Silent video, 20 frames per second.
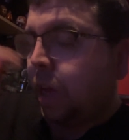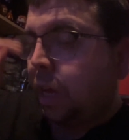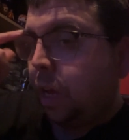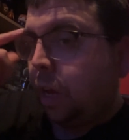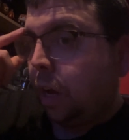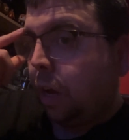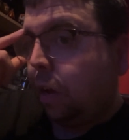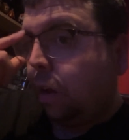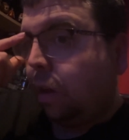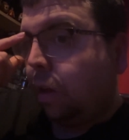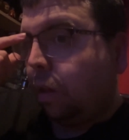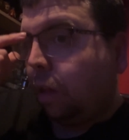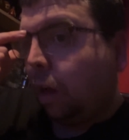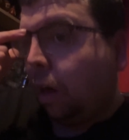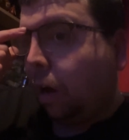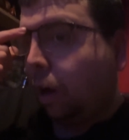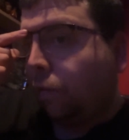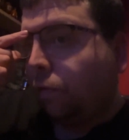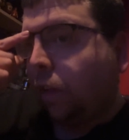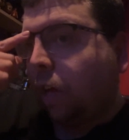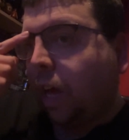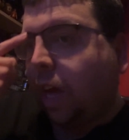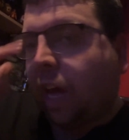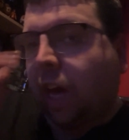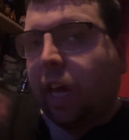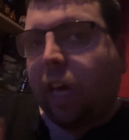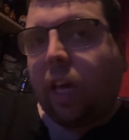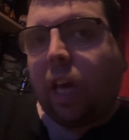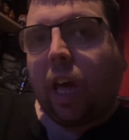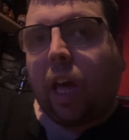Because after
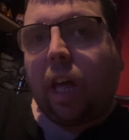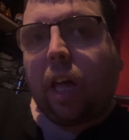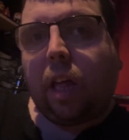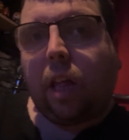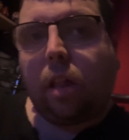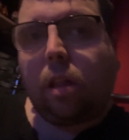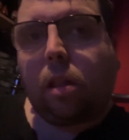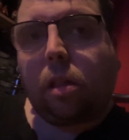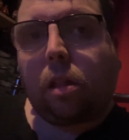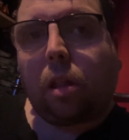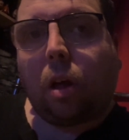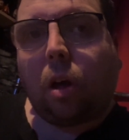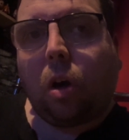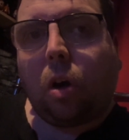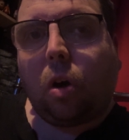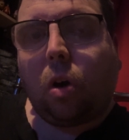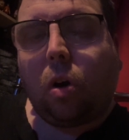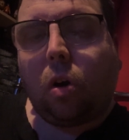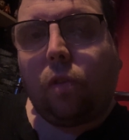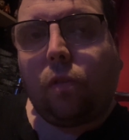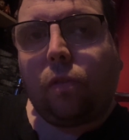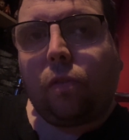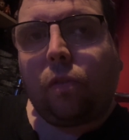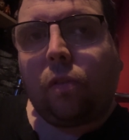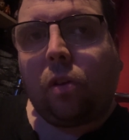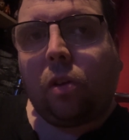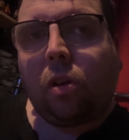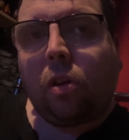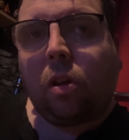8 years of